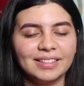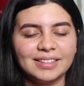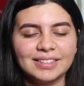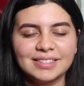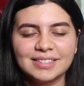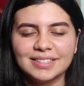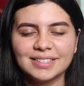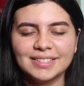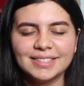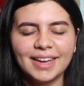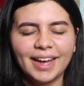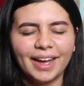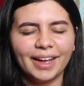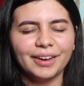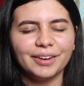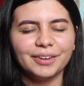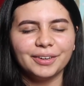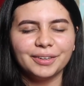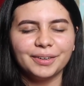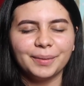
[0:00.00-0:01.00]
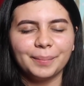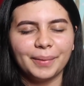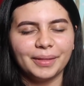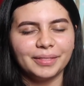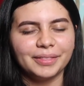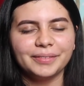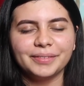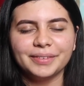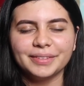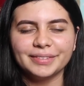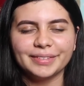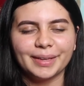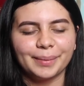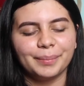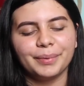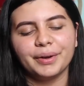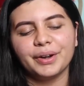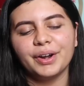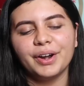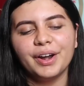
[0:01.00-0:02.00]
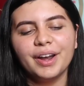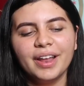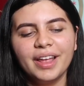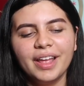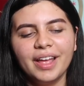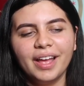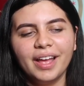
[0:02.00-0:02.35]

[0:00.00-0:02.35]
this entire month of December,